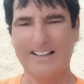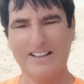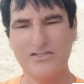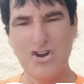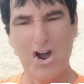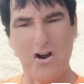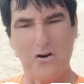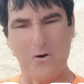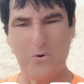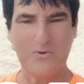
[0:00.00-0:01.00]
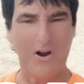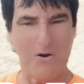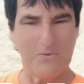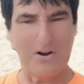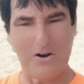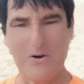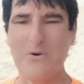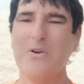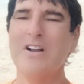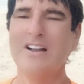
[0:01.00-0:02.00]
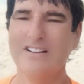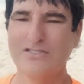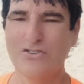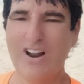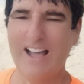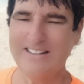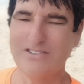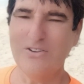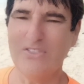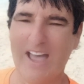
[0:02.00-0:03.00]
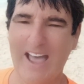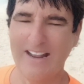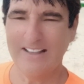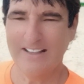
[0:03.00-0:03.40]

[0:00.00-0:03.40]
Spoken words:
No, no, no. Do not do that.